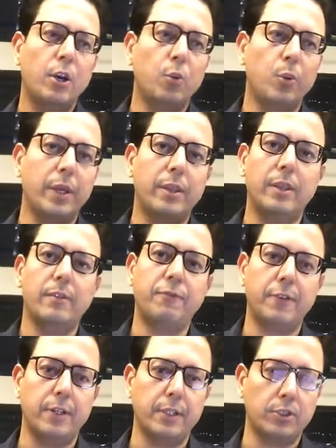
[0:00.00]
with the
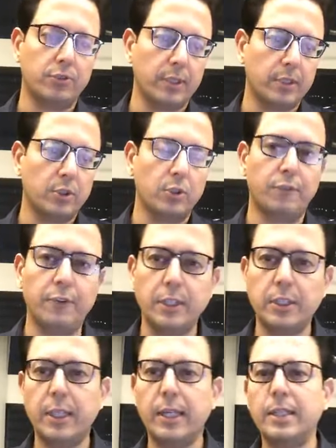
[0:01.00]
fear and stress so the
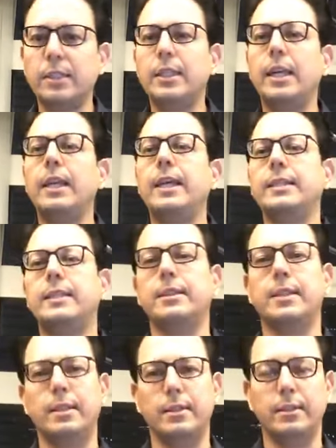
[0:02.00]
first thing is daily
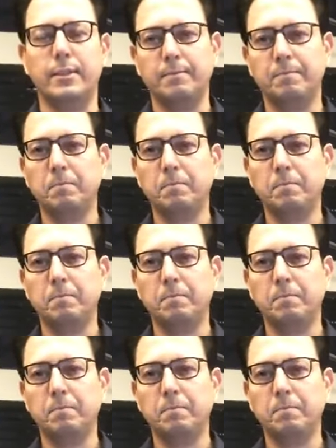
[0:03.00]
exercises